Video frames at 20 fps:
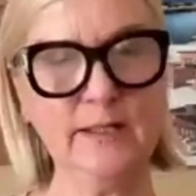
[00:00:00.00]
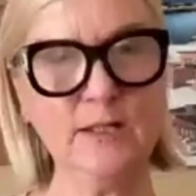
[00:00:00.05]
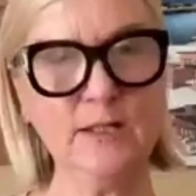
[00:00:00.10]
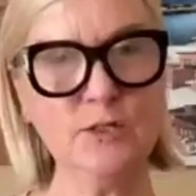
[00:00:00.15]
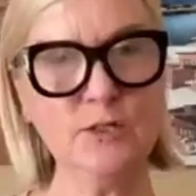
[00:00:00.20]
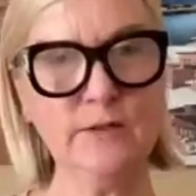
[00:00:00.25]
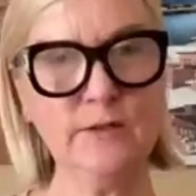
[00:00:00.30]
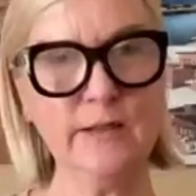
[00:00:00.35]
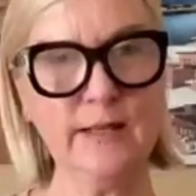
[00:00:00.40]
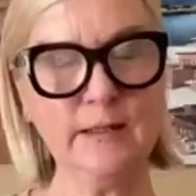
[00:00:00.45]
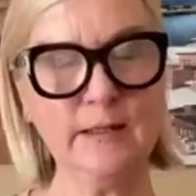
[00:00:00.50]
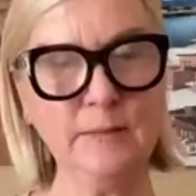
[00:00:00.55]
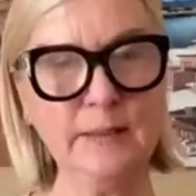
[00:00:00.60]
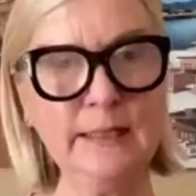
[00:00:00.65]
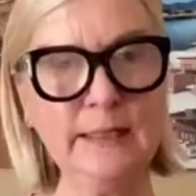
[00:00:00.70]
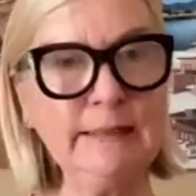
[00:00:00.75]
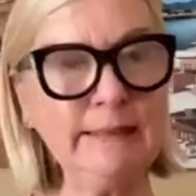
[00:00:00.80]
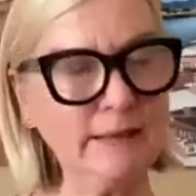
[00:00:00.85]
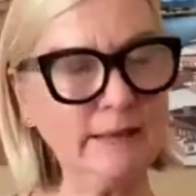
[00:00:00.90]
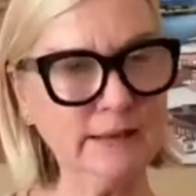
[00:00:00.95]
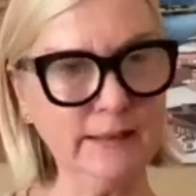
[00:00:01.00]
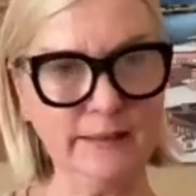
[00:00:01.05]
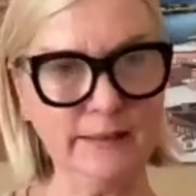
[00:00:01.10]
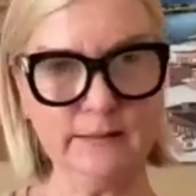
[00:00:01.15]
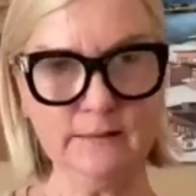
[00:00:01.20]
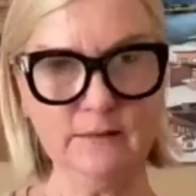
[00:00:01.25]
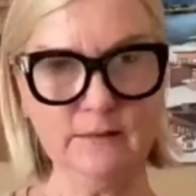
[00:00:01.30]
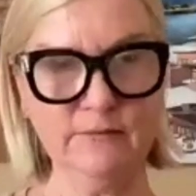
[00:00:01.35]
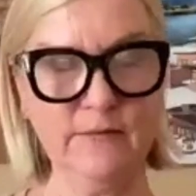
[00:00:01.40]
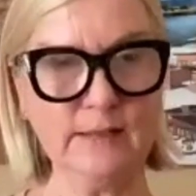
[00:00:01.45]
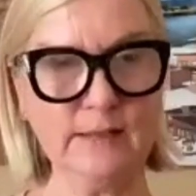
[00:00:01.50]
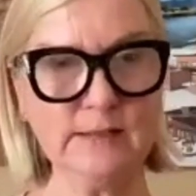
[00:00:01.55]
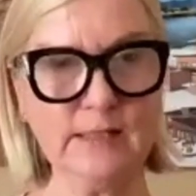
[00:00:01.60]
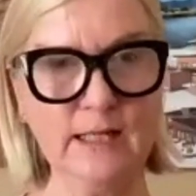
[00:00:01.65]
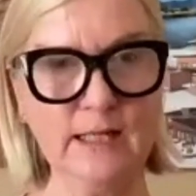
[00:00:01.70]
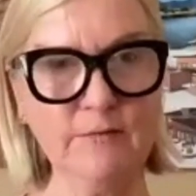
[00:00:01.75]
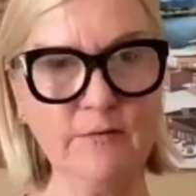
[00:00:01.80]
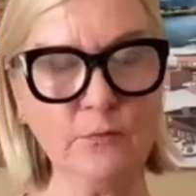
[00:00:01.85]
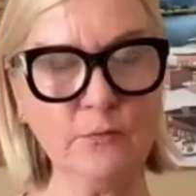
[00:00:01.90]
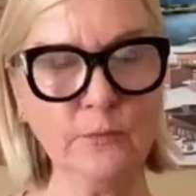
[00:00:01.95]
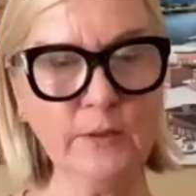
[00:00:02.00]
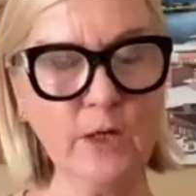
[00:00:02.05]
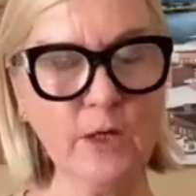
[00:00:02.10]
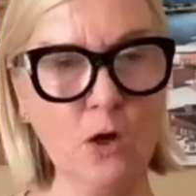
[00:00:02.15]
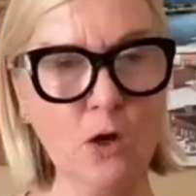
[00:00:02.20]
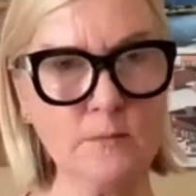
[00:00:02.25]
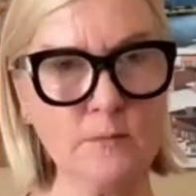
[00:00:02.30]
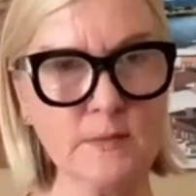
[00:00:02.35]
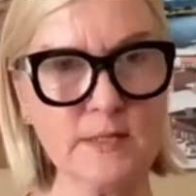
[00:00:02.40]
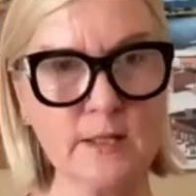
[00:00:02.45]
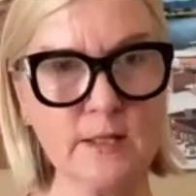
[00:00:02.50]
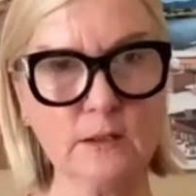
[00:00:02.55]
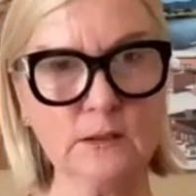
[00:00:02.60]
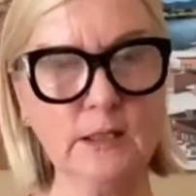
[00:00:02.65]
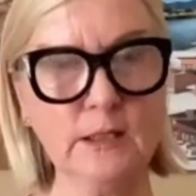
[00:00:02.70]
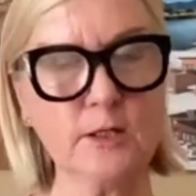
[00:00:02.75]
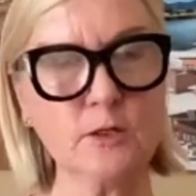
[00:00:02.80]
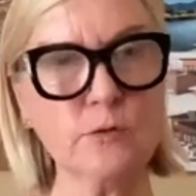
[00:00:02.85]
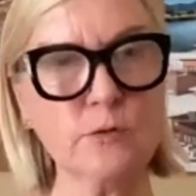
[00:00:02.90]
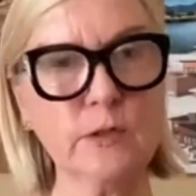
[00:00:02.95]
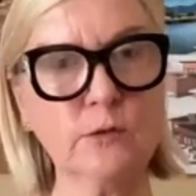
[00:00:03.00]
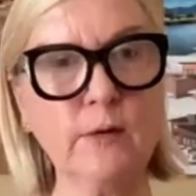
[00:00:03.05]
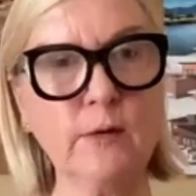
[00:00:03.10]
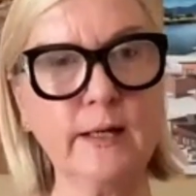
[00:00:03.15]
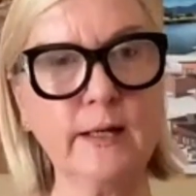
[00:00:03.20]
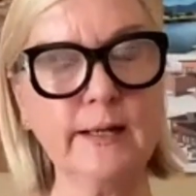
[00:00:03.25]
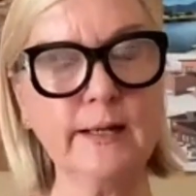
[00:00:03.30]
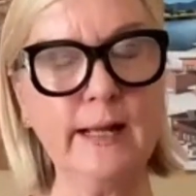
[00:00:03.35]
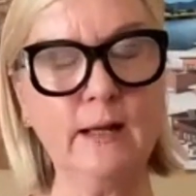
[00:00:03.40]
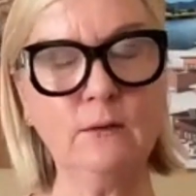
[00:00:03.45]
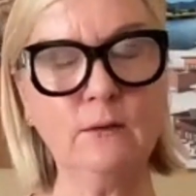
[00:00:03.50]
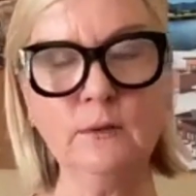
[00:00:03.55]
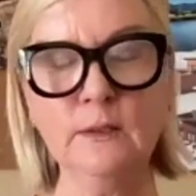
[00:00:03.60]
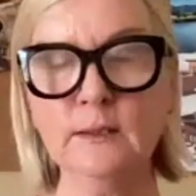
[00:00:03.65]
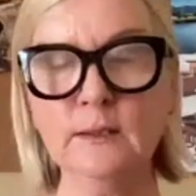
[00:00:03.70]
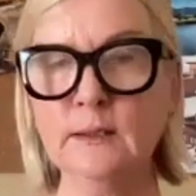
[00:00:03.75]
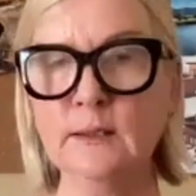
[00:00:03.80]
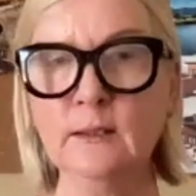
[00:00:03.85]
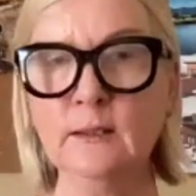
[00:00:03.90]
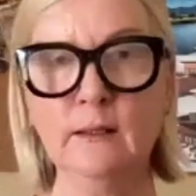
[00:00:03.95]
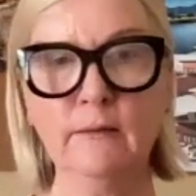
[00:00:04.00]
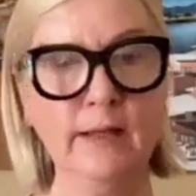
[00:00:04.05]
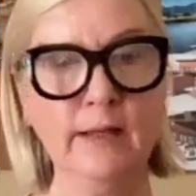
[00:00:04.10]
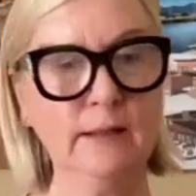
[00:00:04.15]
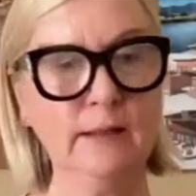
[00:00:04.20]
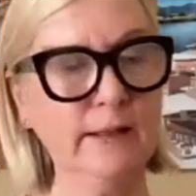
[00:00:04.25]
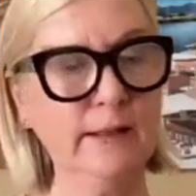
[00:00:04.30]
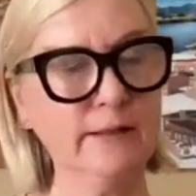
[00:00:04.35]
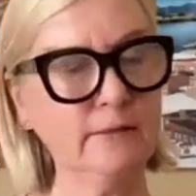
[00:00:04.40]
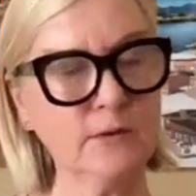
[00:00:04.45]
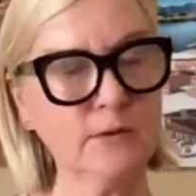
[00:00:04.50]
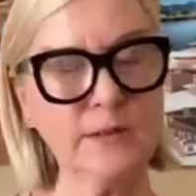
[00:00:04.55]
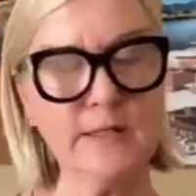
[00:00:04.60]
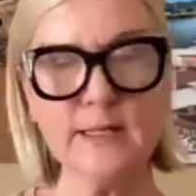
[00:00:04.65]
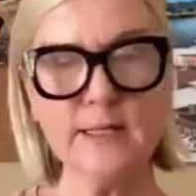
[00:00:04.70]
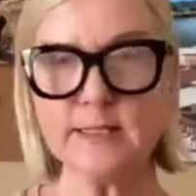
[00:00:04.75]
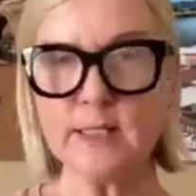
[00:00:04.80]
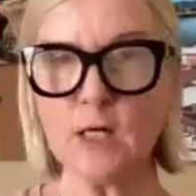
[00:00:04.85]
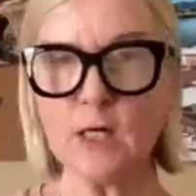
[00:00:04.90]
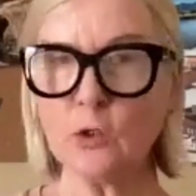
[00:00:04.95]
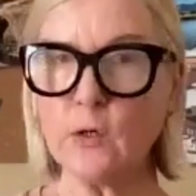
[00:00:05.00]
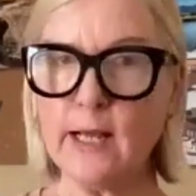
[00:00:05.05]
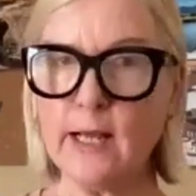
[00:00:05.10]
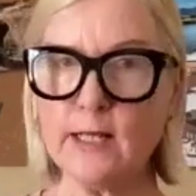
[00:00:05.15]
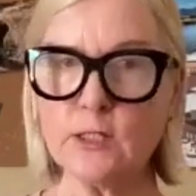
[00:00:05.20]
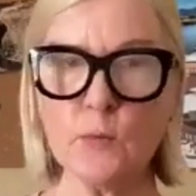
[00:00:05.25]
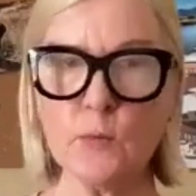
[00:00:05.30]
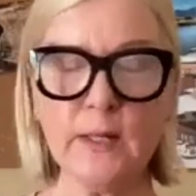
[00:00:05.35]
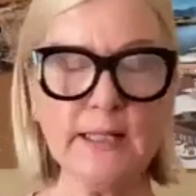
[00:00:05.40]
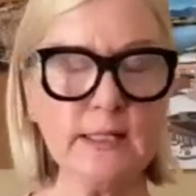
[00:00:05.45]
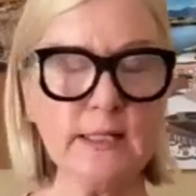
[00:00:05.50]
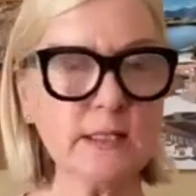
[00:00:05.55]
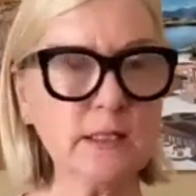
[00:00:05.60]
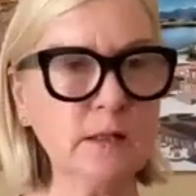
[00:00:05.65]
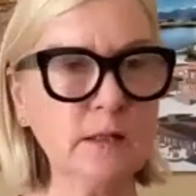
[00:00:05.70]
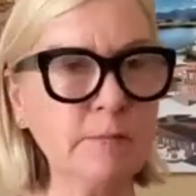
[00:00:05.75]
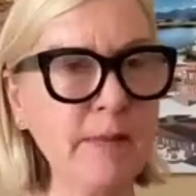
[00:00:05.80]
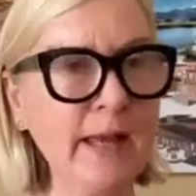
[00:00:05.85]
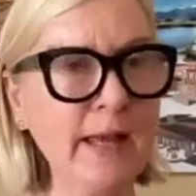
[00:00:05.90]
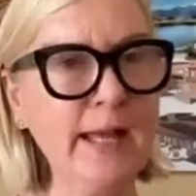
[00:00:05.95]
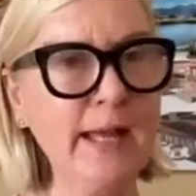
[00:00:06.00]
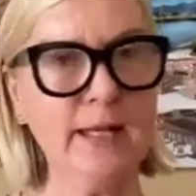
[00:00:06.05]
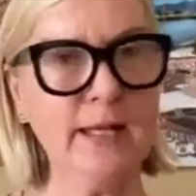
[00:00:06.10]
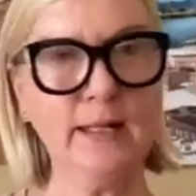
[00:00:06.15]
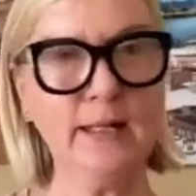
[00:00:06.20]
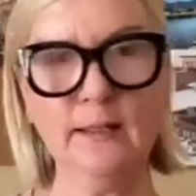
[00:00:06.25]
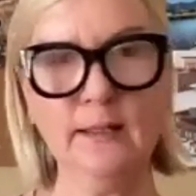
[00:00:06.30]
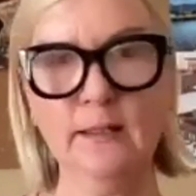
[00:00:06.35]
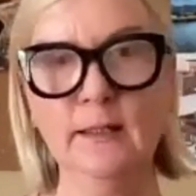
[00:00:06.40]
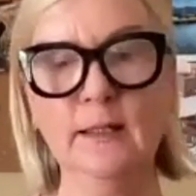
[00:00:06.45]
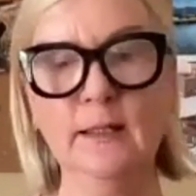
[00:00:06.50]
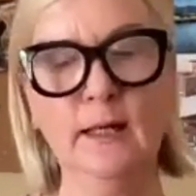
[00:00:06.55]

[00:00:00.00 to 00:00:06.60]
I can do that immediately. In fact, I have three homes that are luxury right now that like their kids aren't graduating till May.